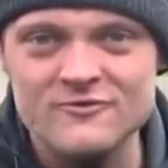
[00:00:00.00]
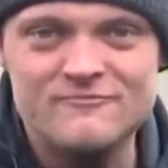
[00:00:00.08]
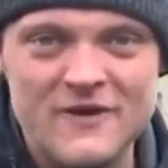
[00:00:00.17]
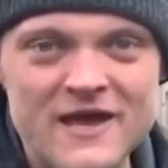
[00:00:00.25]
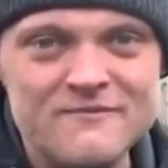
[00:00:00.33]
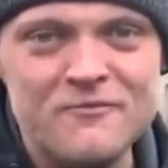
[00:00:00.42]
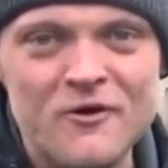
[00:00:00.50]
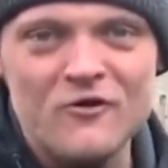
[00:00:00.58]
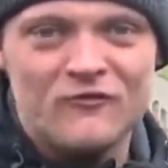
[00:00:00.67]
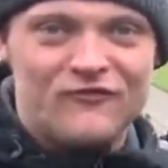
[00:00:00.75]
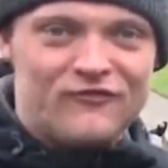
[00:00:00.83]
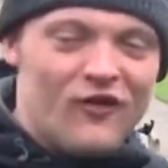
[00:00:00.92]

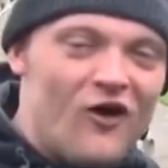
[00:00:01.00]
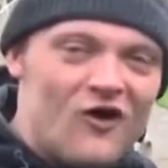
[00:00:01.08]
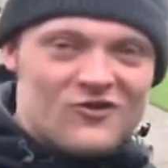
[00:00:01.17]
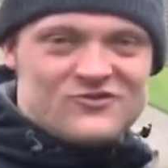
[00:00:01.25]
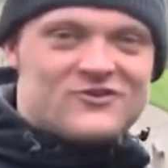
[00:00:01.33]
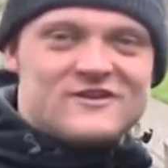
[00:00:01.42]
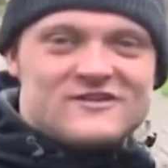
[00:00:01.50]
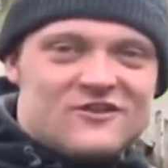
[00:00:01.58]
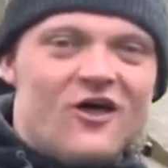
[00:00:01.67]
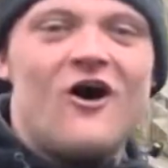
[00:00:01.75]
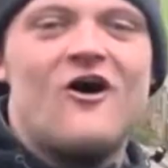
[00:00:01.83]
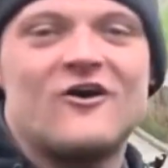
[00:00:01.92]
people flock to this
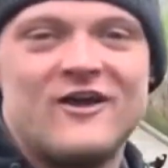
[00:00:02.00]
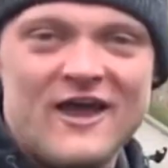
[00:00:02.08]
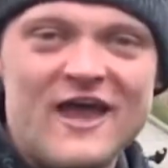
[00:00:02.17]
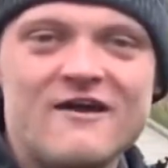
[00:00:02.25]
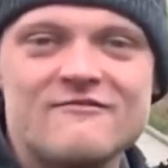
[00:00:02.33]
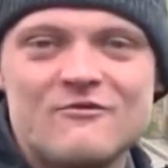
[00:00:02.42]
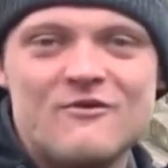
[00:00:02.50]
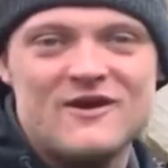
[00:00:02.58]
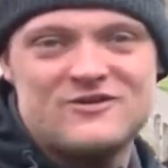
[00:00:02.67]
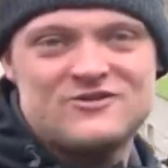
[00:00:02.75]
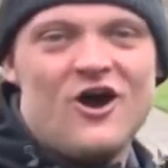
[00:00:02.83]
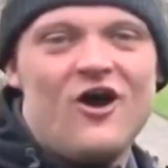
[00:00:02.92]
lock here in
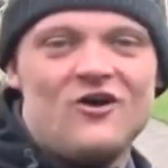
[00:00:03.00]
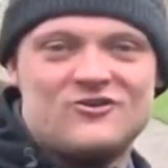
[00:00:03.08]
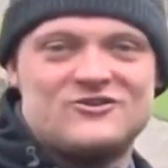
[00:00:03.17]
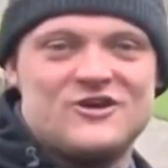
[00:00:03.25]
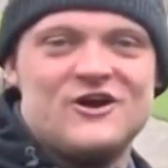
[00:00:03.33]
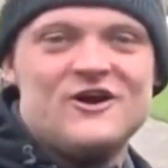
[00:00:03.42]
West Yorkshire